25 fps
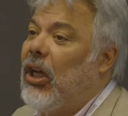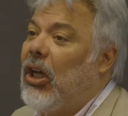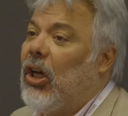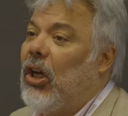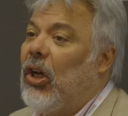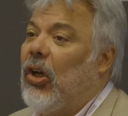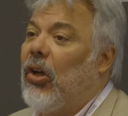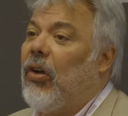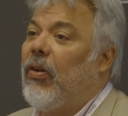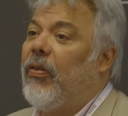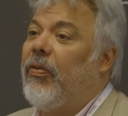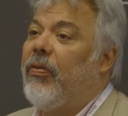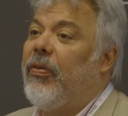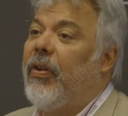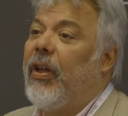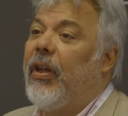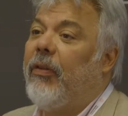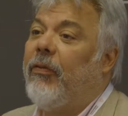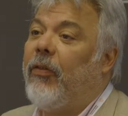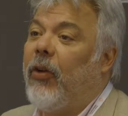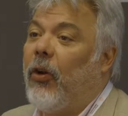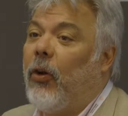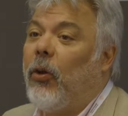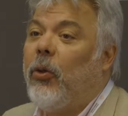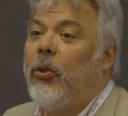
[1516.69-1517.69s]
of
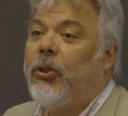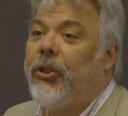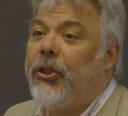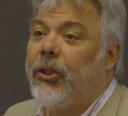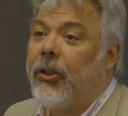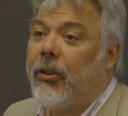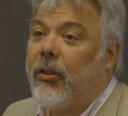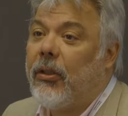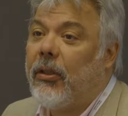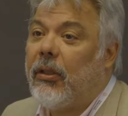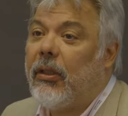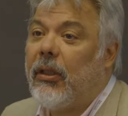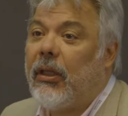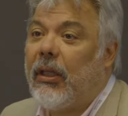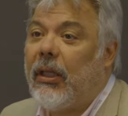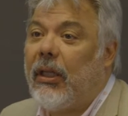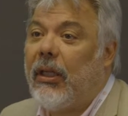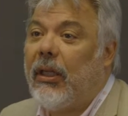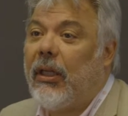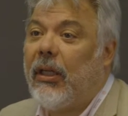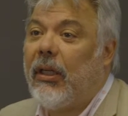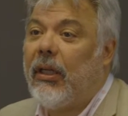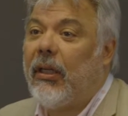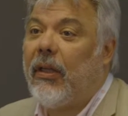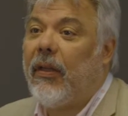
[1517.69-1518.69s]
evolution
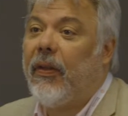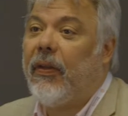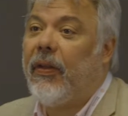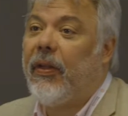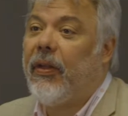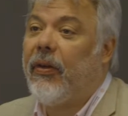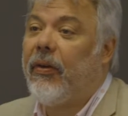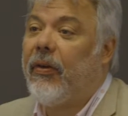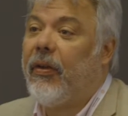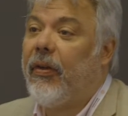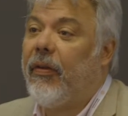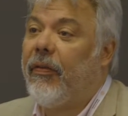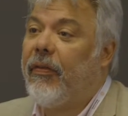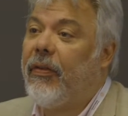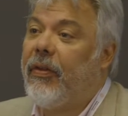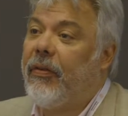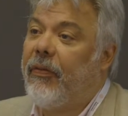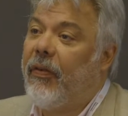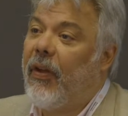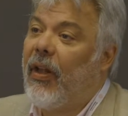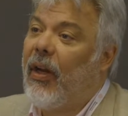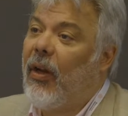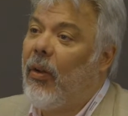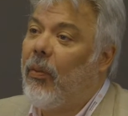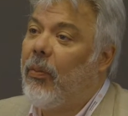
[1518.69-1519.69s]
in theory of
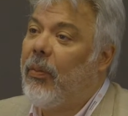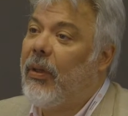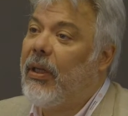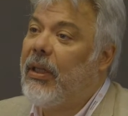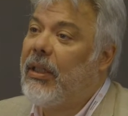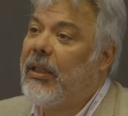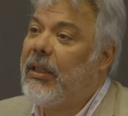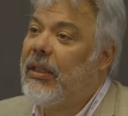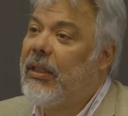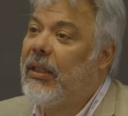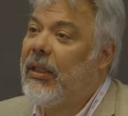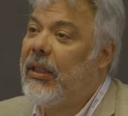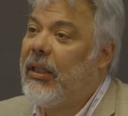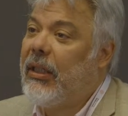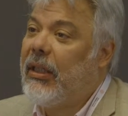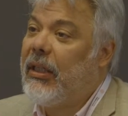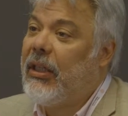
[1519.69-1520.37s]
development,